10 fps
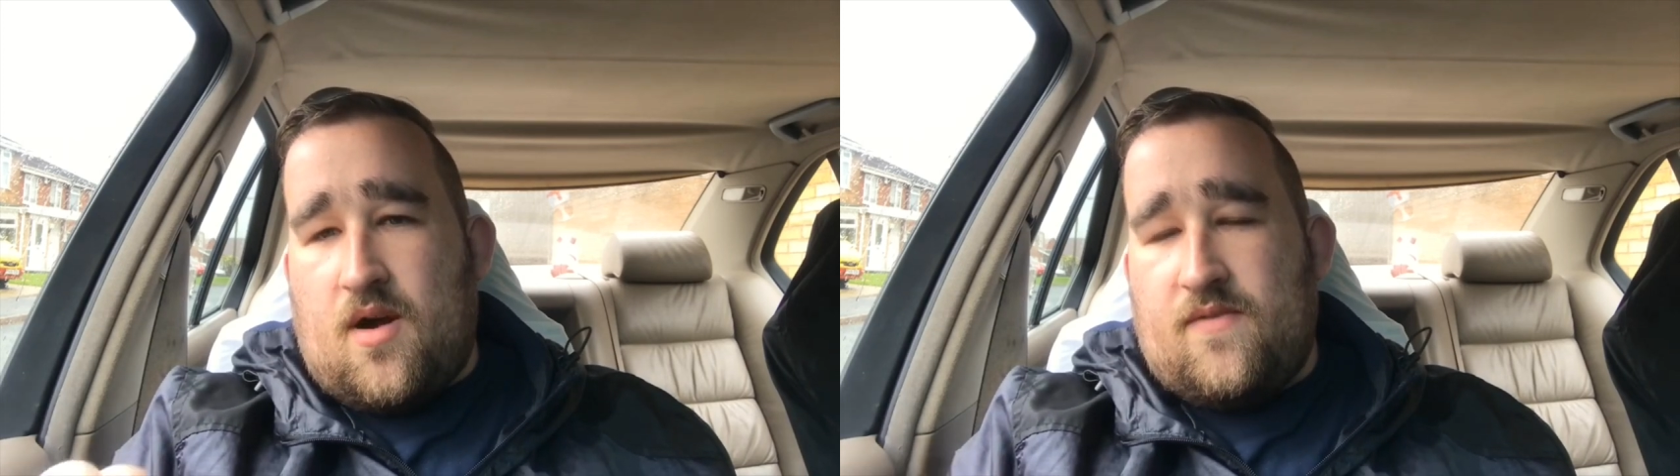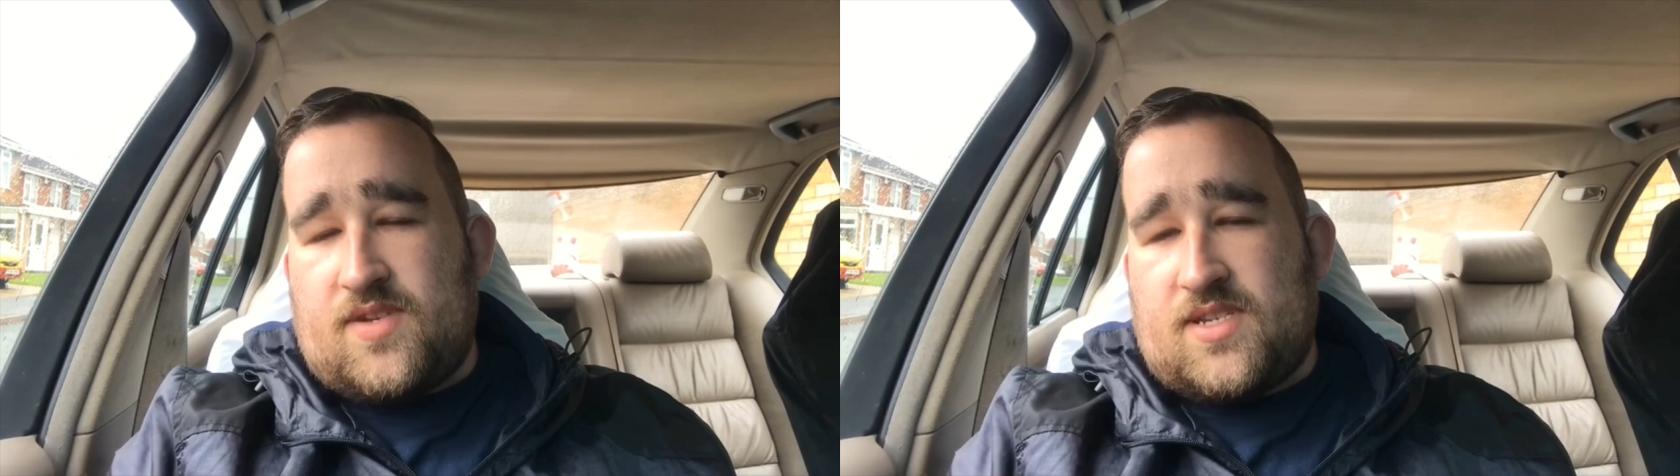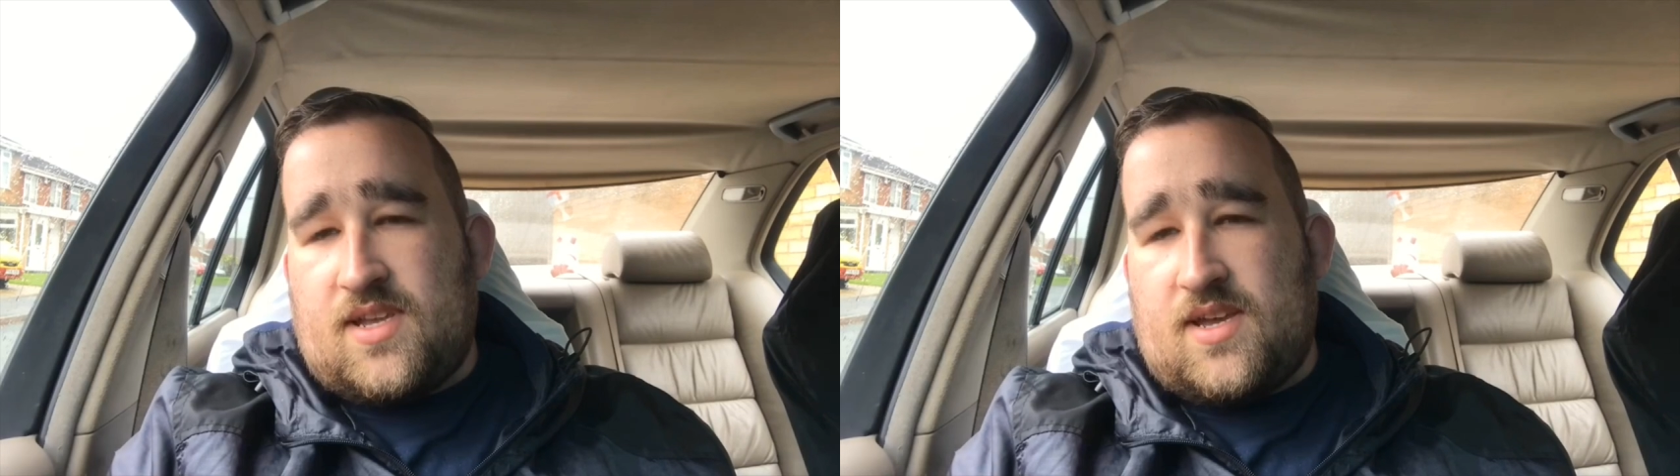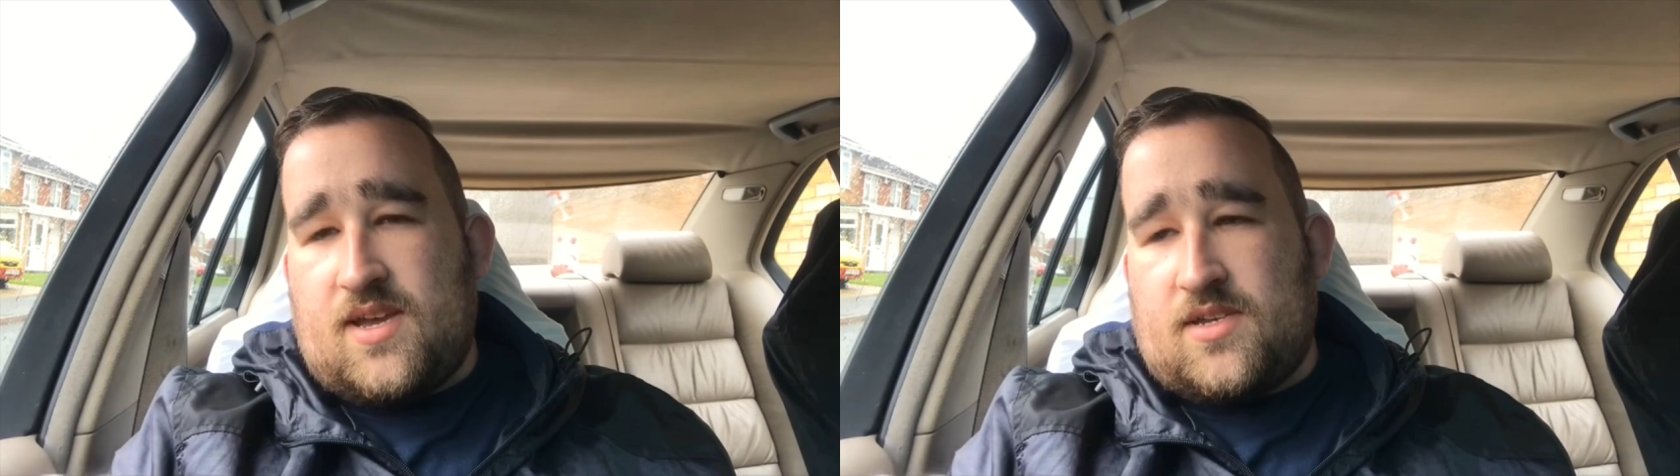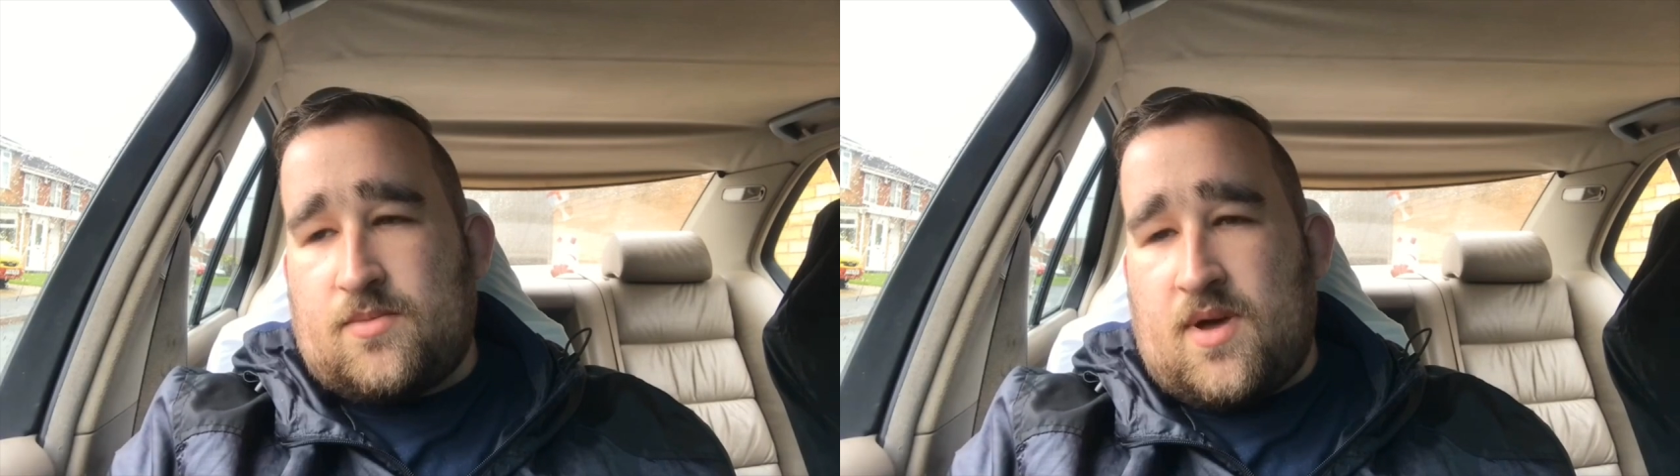
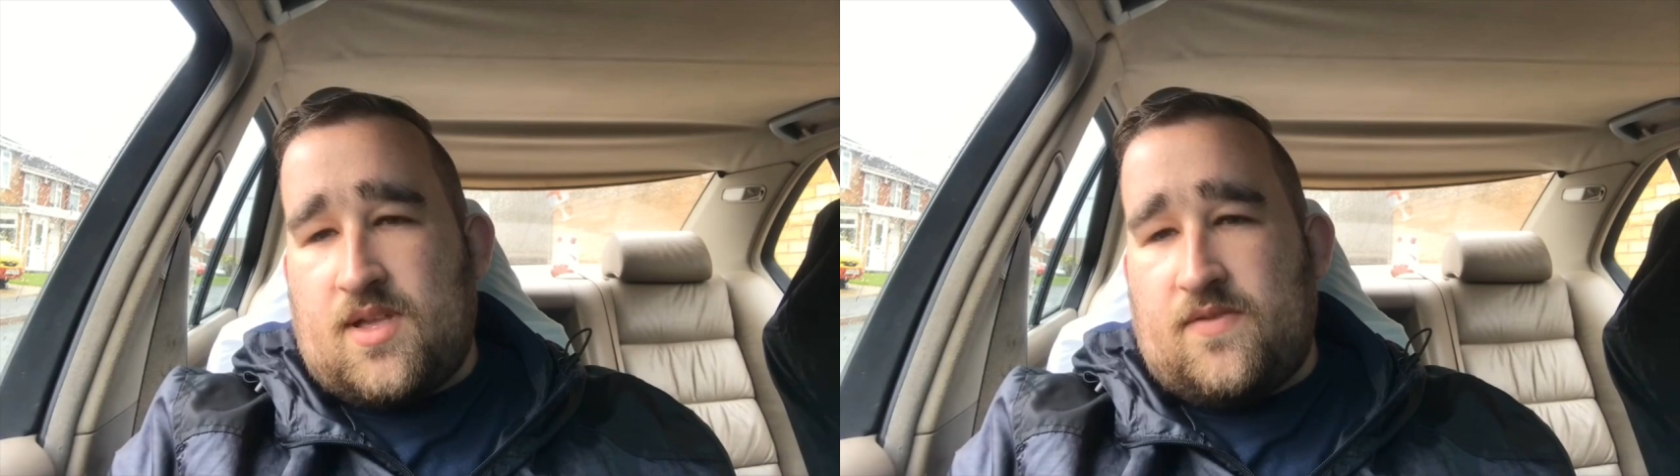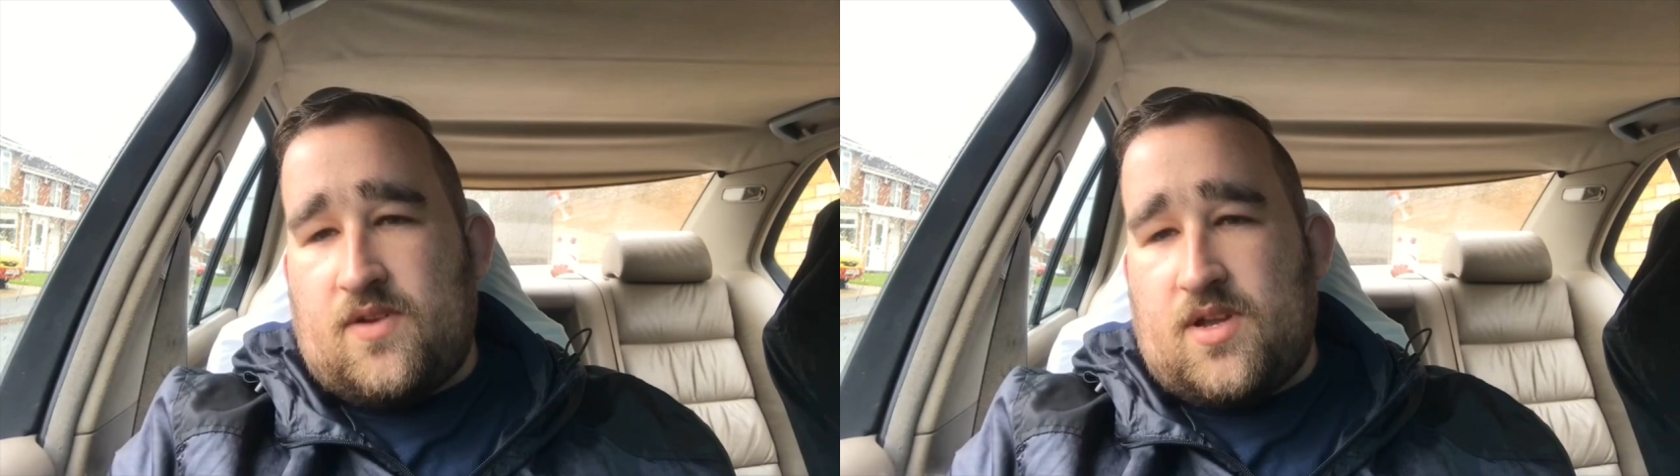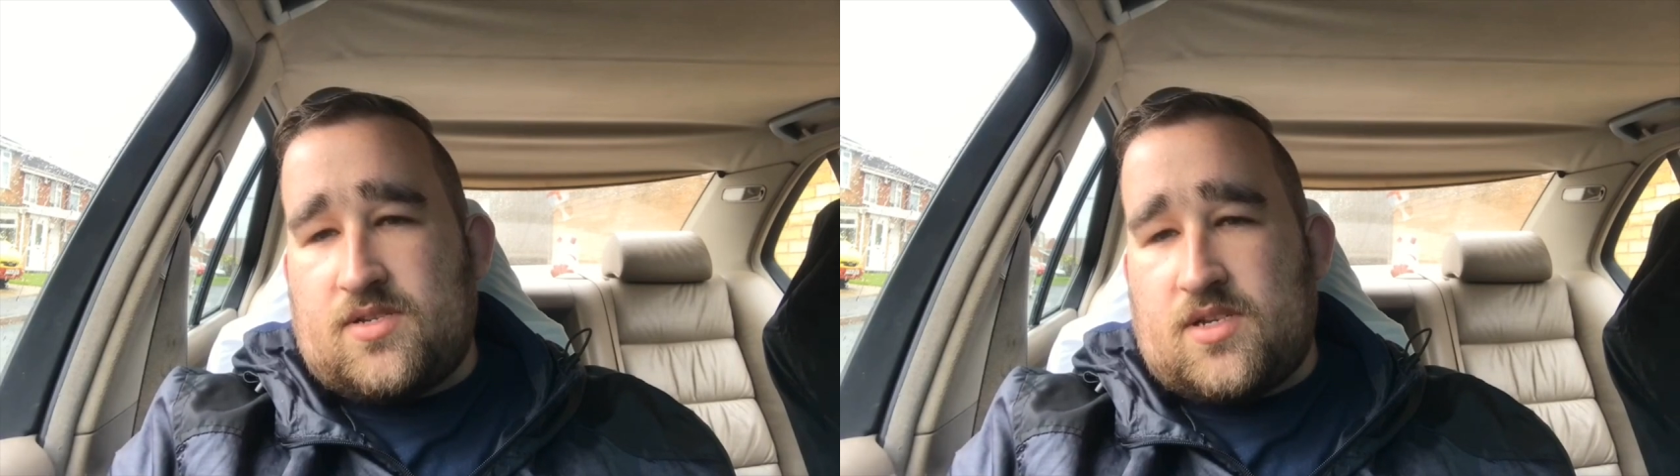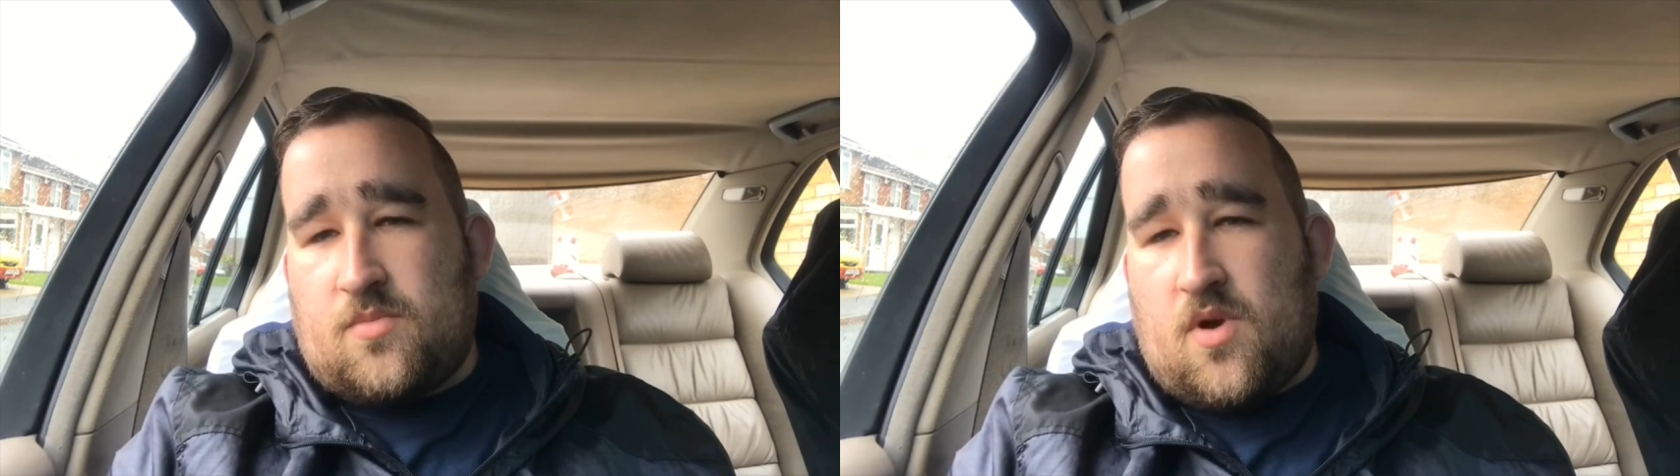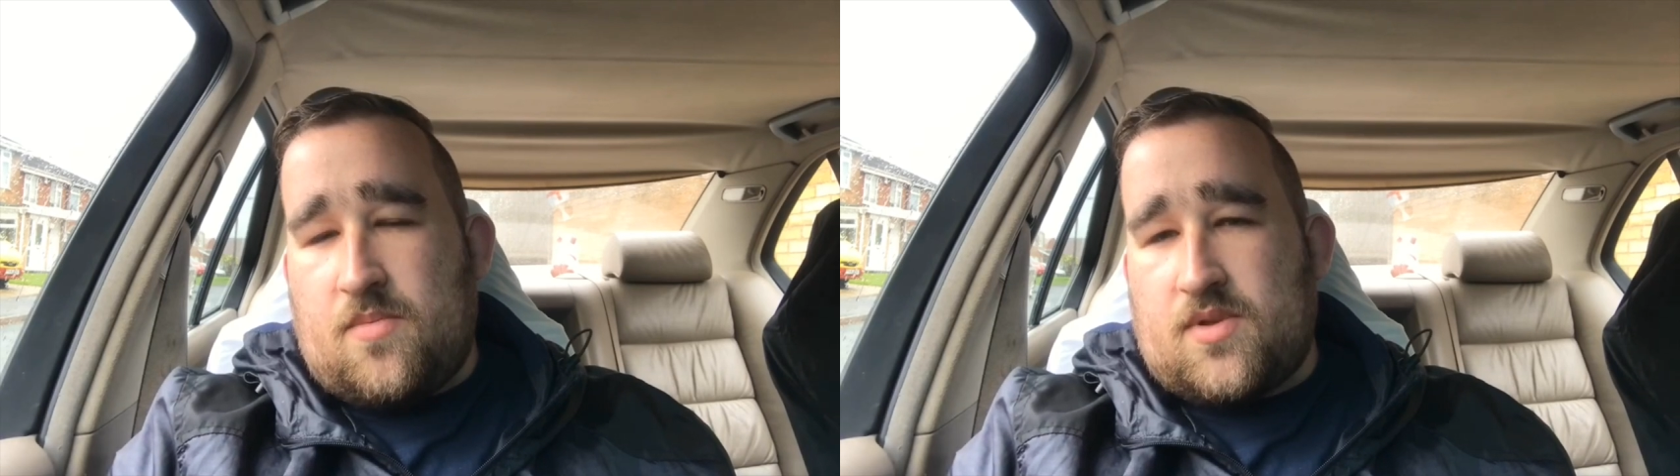Obviously, as well, if you're going to use it as a
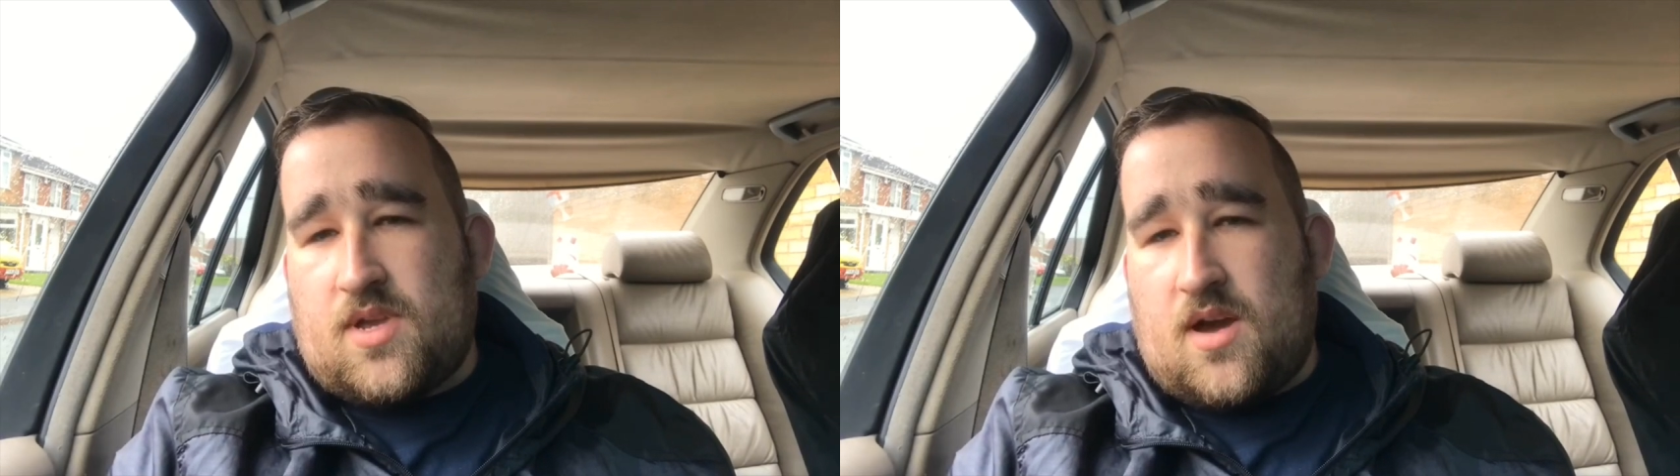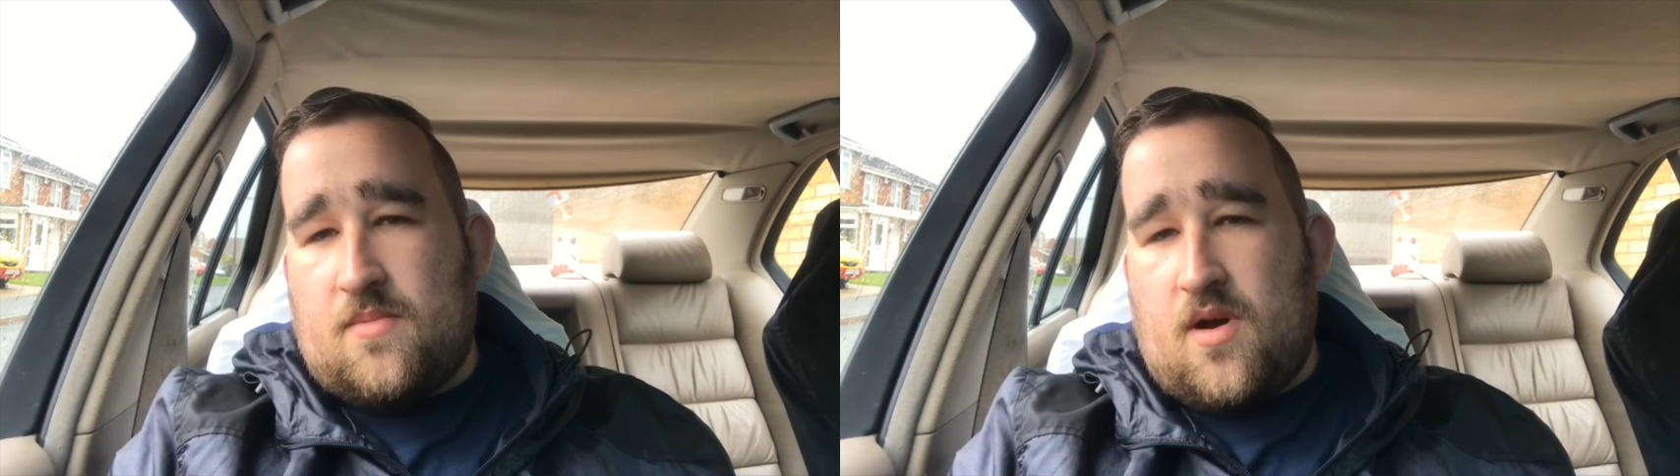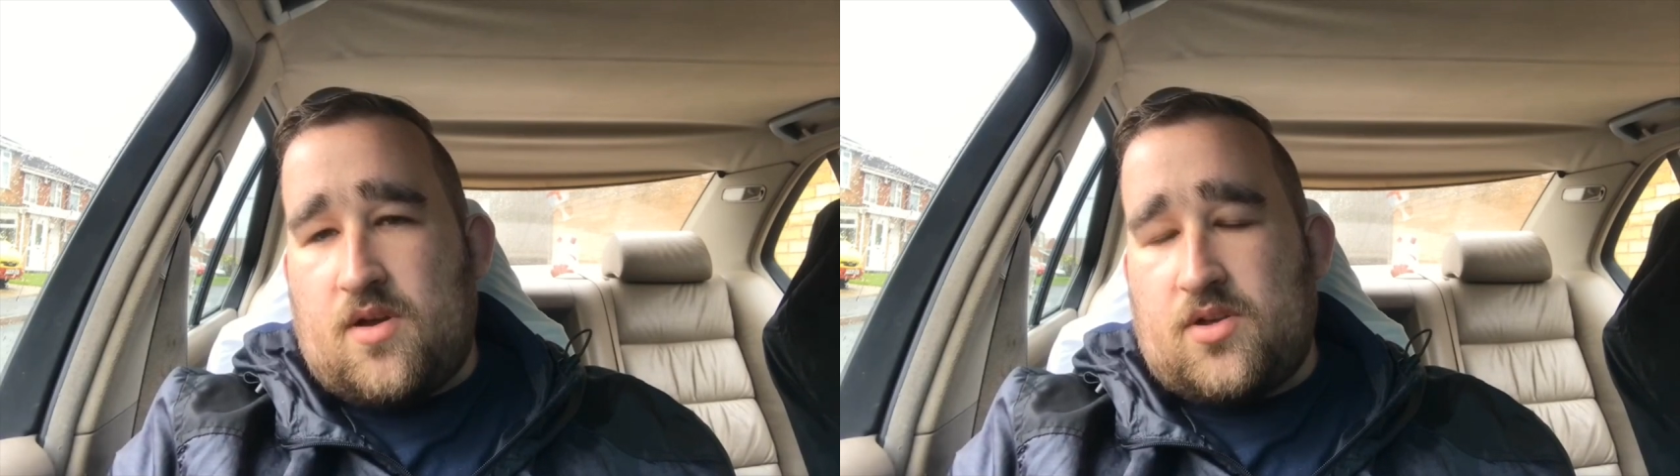proper tow bar,